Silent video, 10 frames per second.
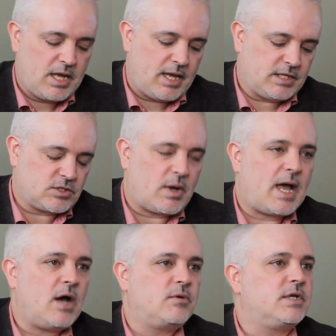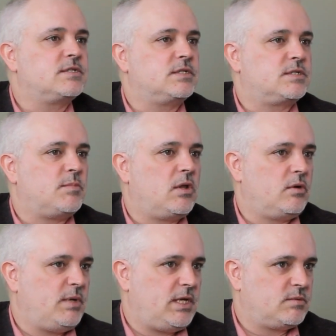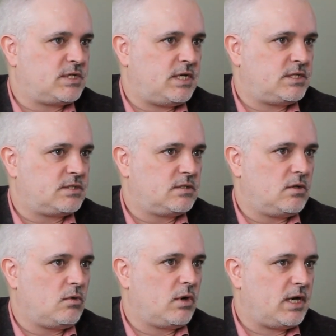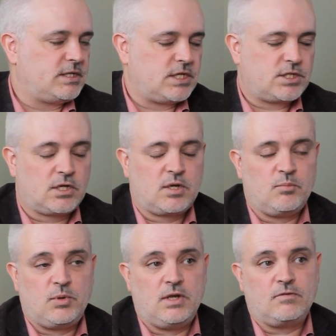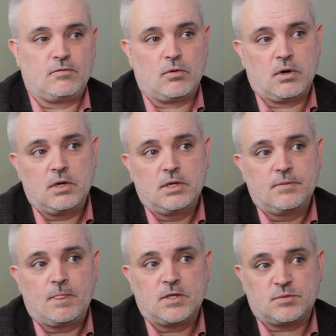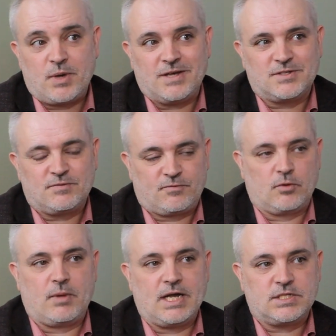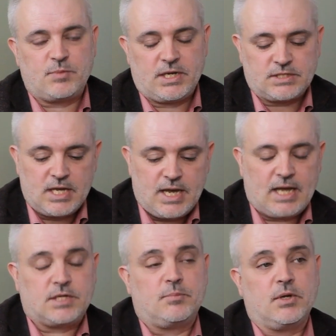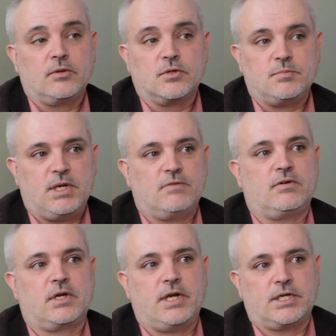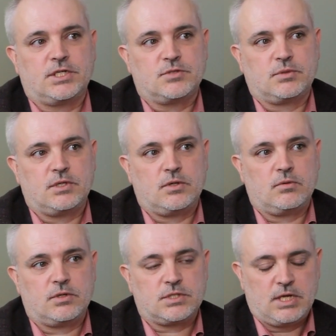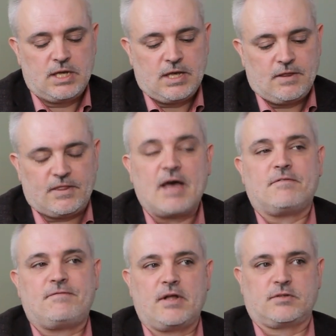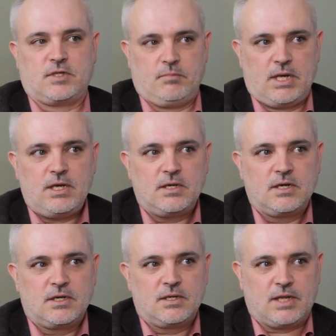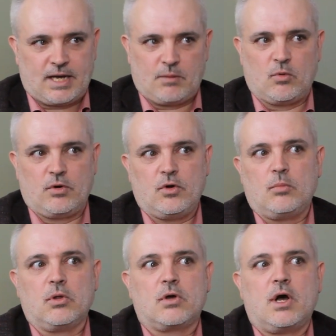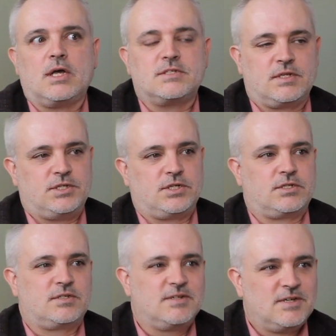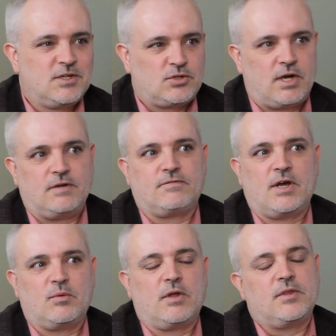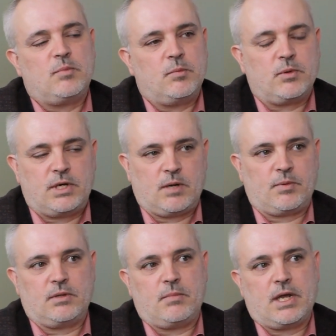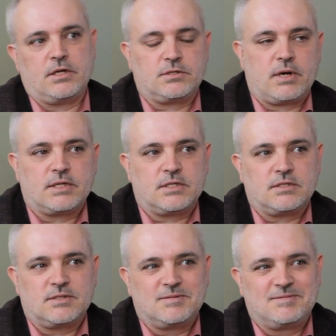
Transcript: And so how does the smaller medium-sized organization compete for space, for mind space, and to build those meaningful connections with the donors? That felt to me like a more noble cause than just trying to find wealthy people and helping them manage their assets.